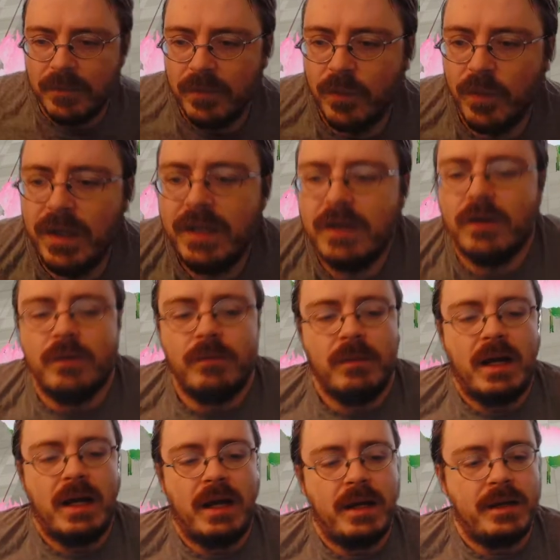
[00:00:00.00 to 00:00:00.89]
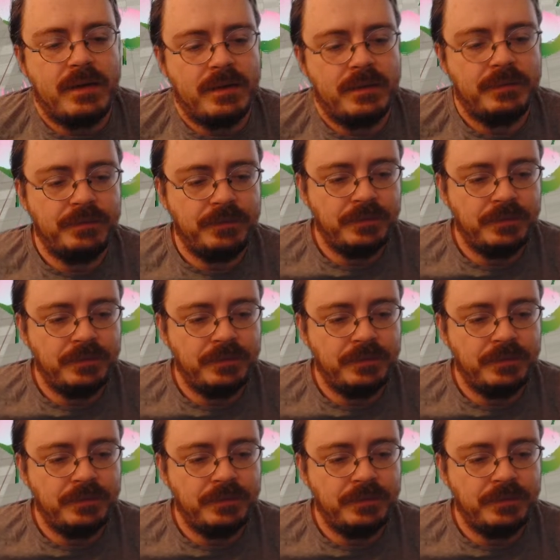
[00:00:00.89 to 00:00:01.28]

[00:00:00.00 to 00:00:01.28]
We don't mind.